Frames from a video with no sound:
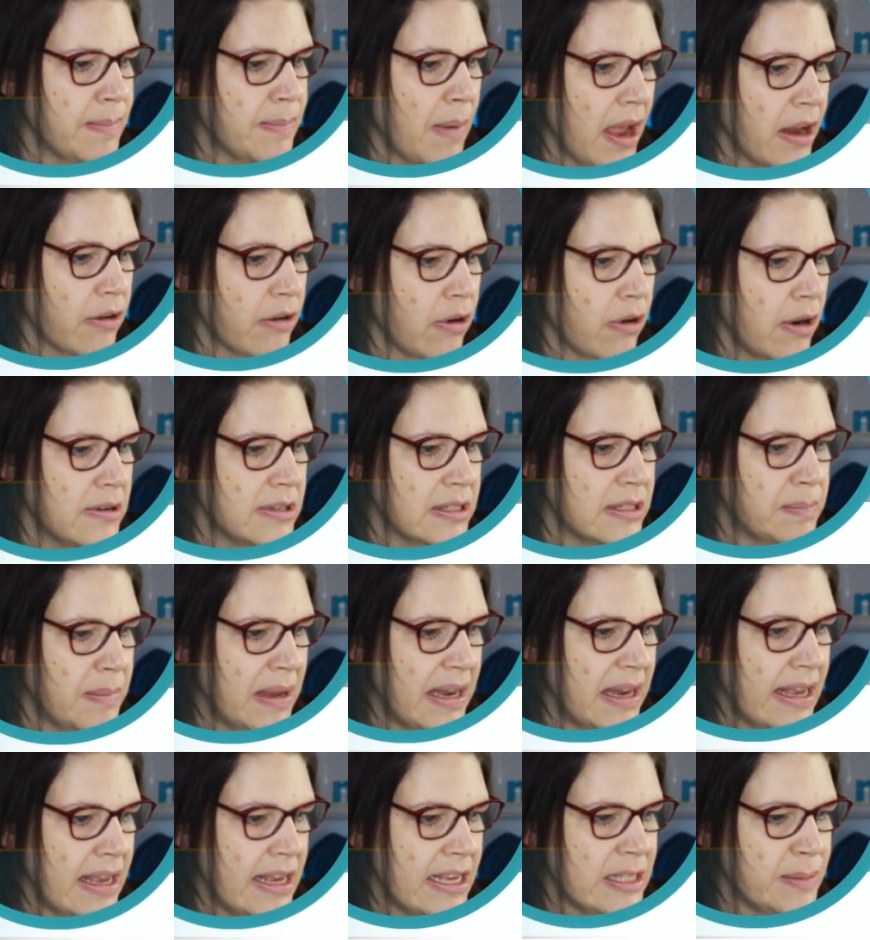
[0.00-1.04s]
micros,
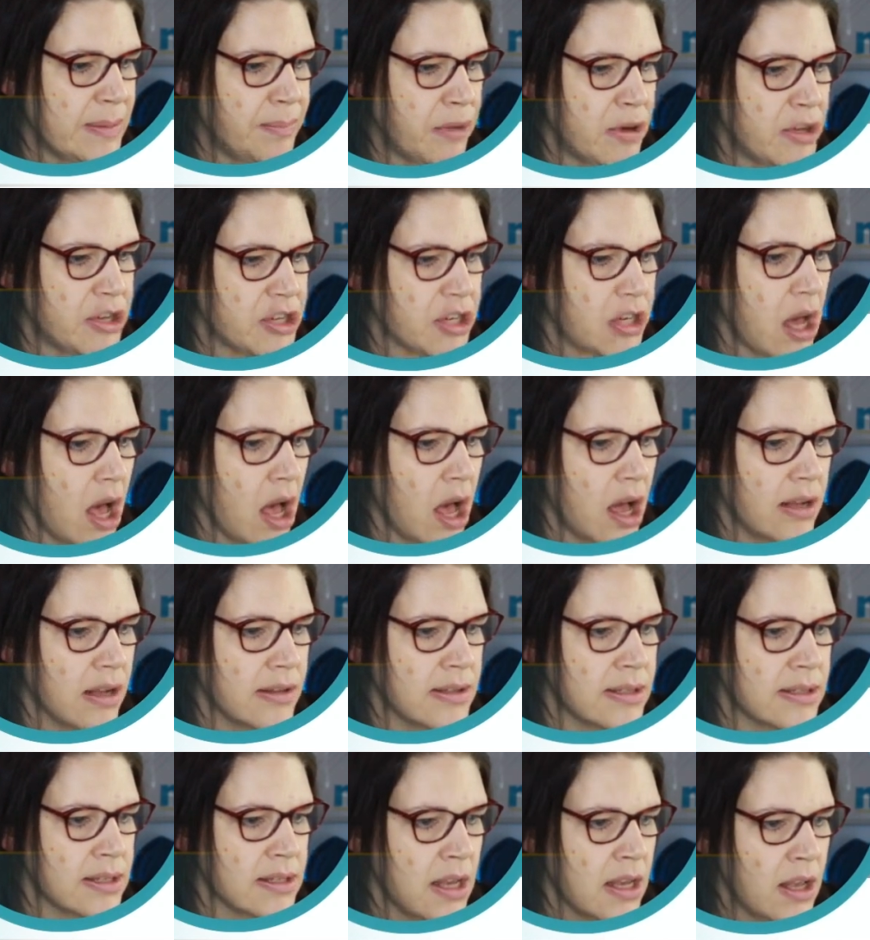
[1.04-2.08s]
minis, bridge
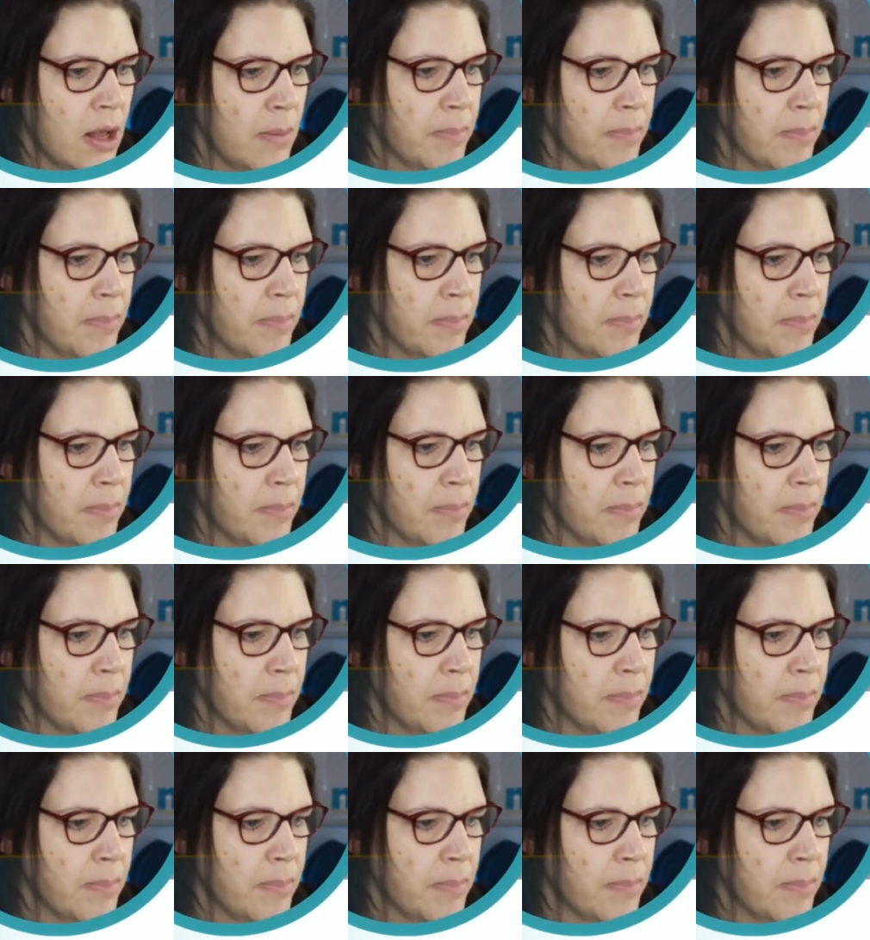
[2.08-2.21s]
cards,